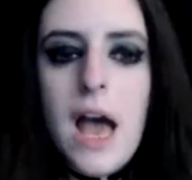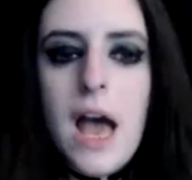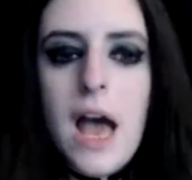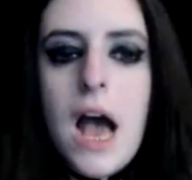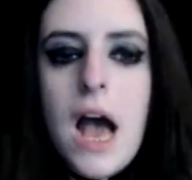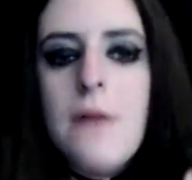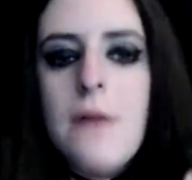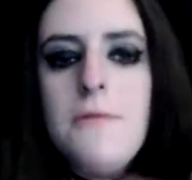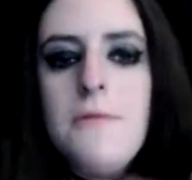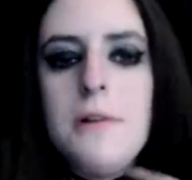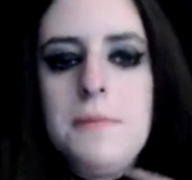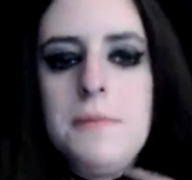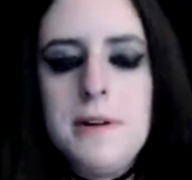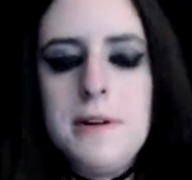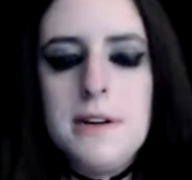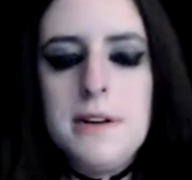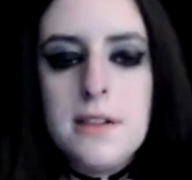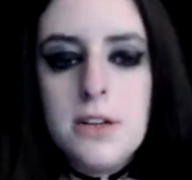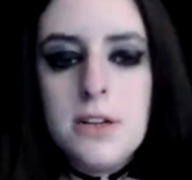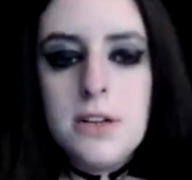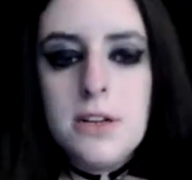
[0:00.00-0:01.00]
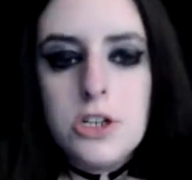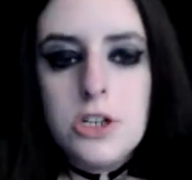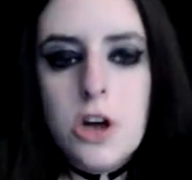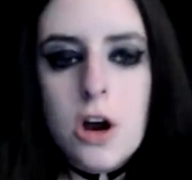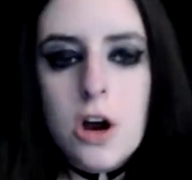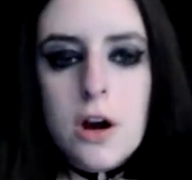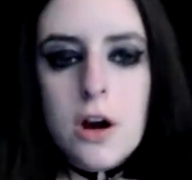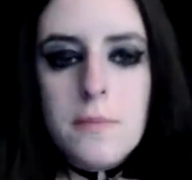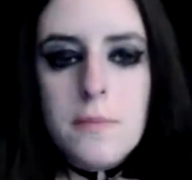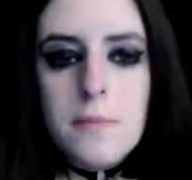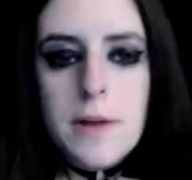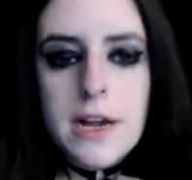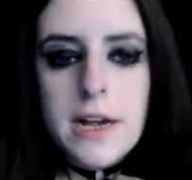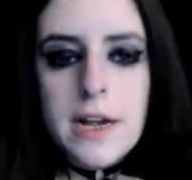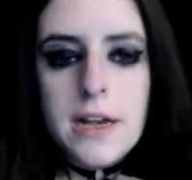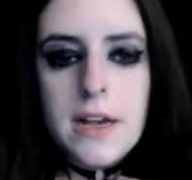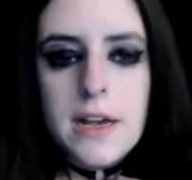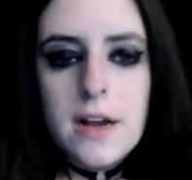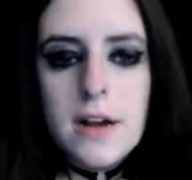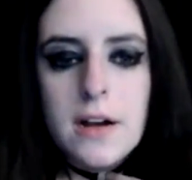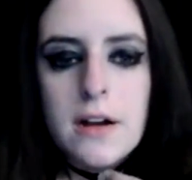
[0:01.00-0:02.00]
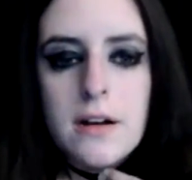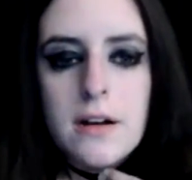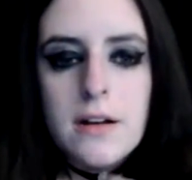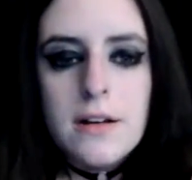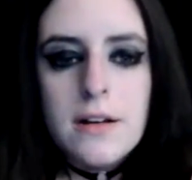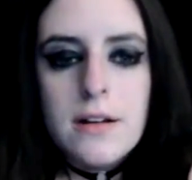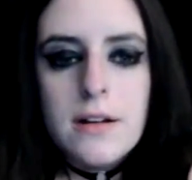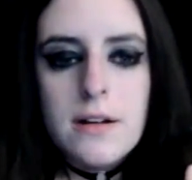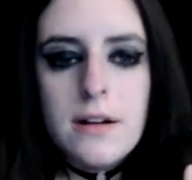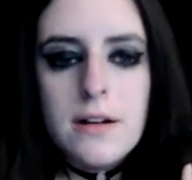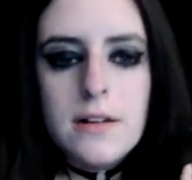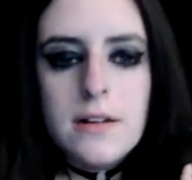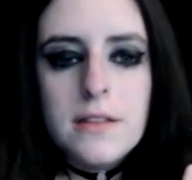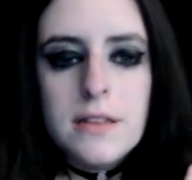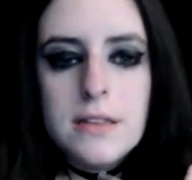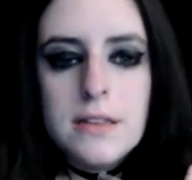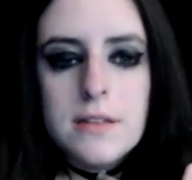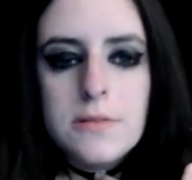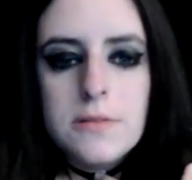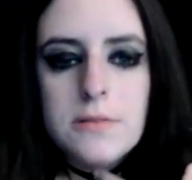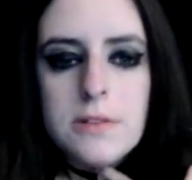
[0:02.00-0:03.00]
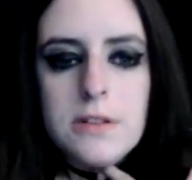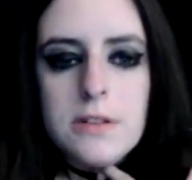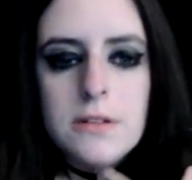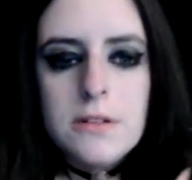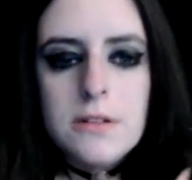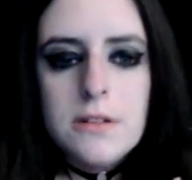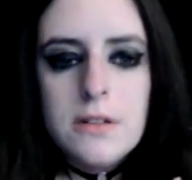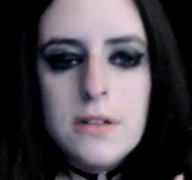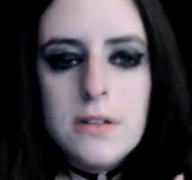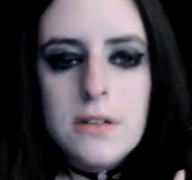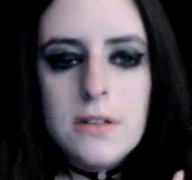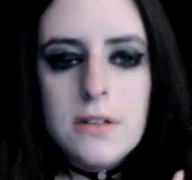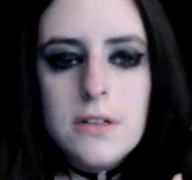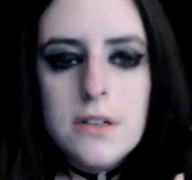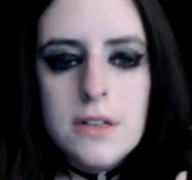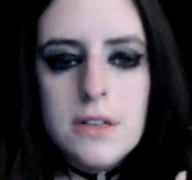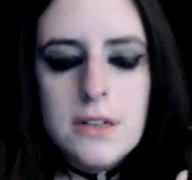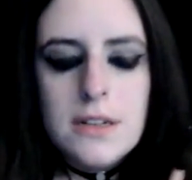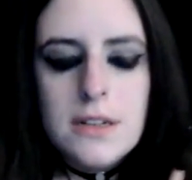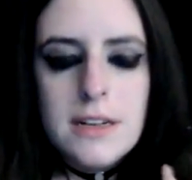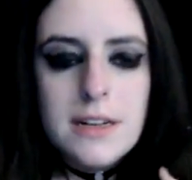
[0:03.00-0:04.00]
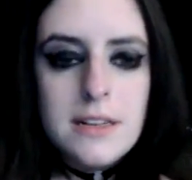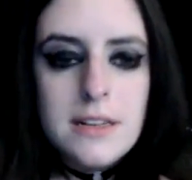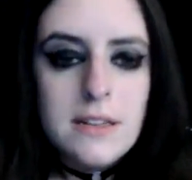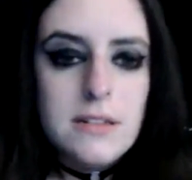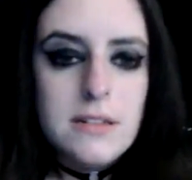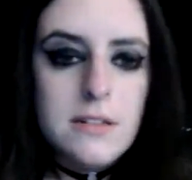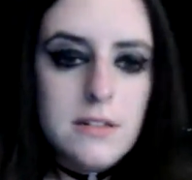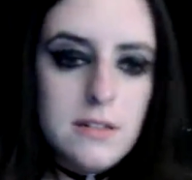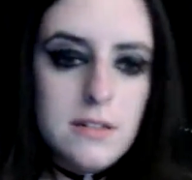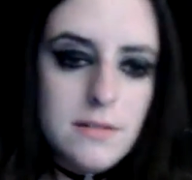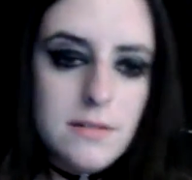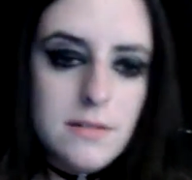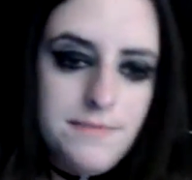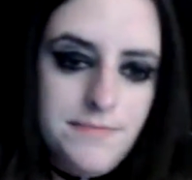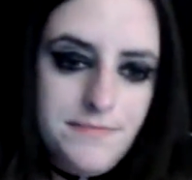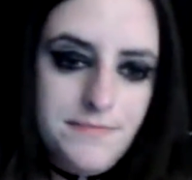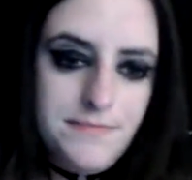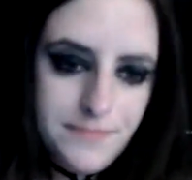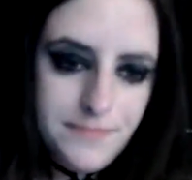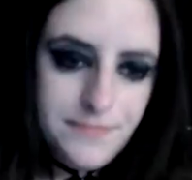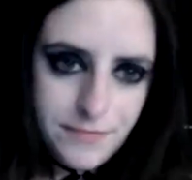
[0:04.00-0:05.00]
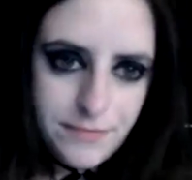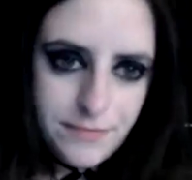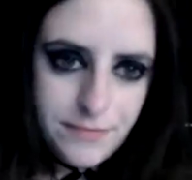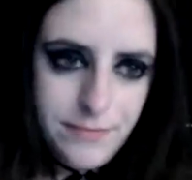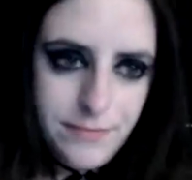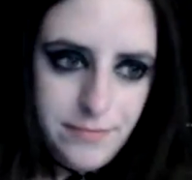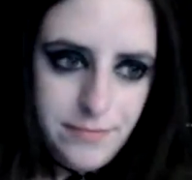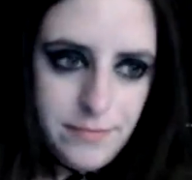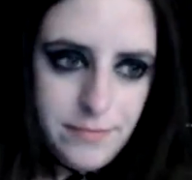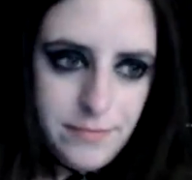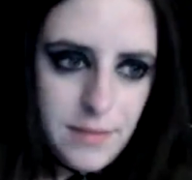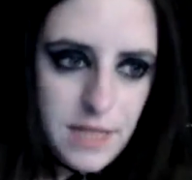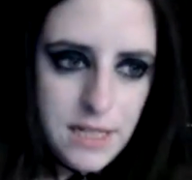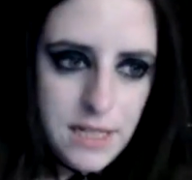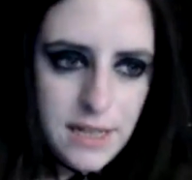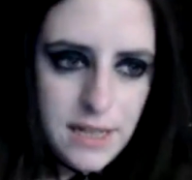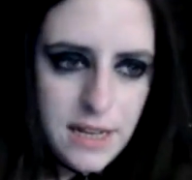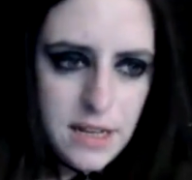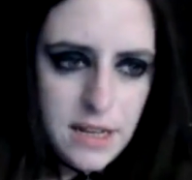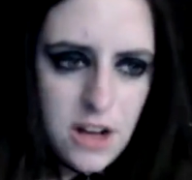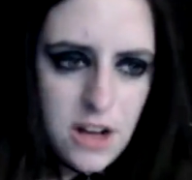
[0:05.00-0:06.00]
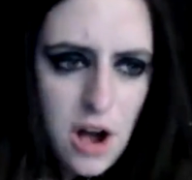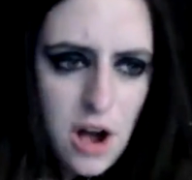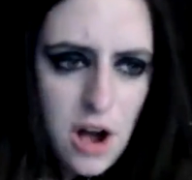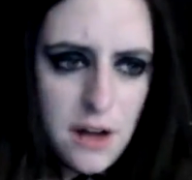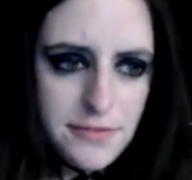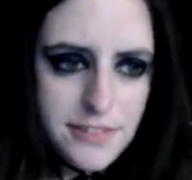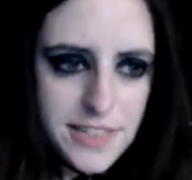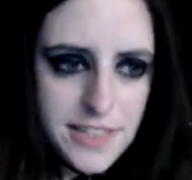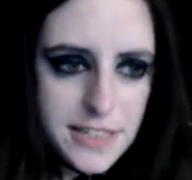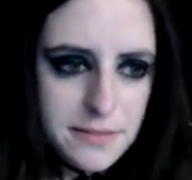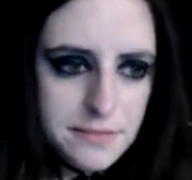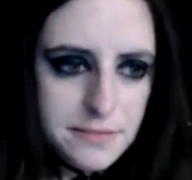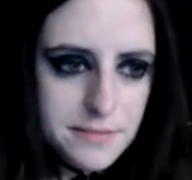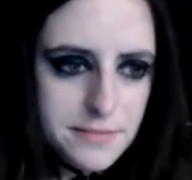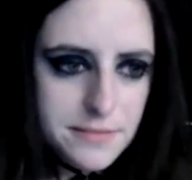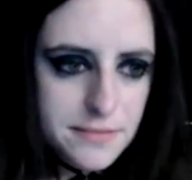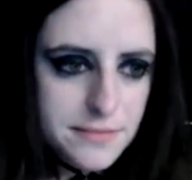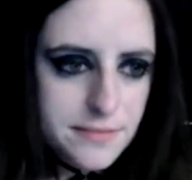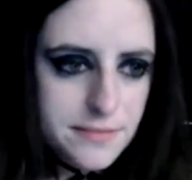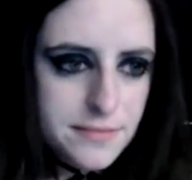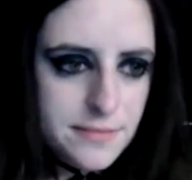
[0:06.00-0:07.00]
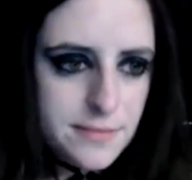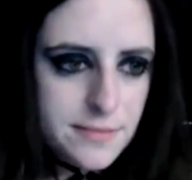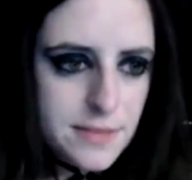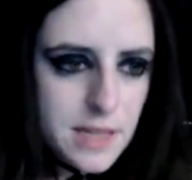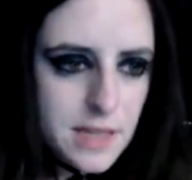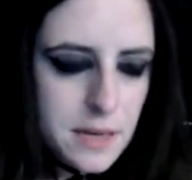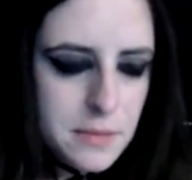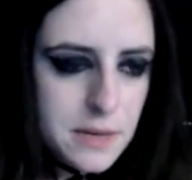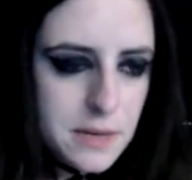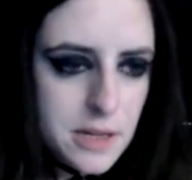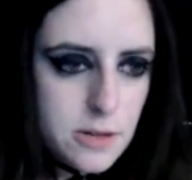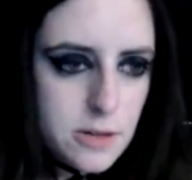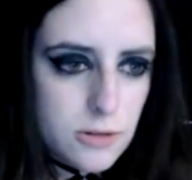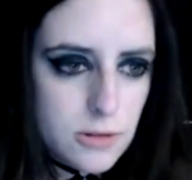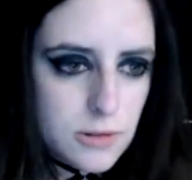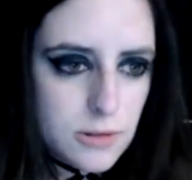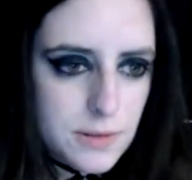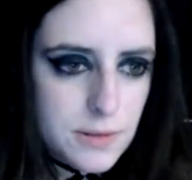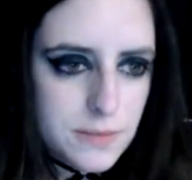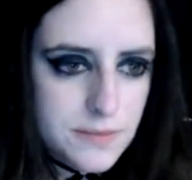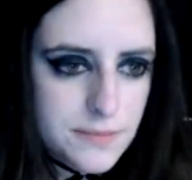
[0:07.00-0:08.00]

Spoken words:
I want to put a little charm right here on this one. Like a little, like, coffin. That'd be cool.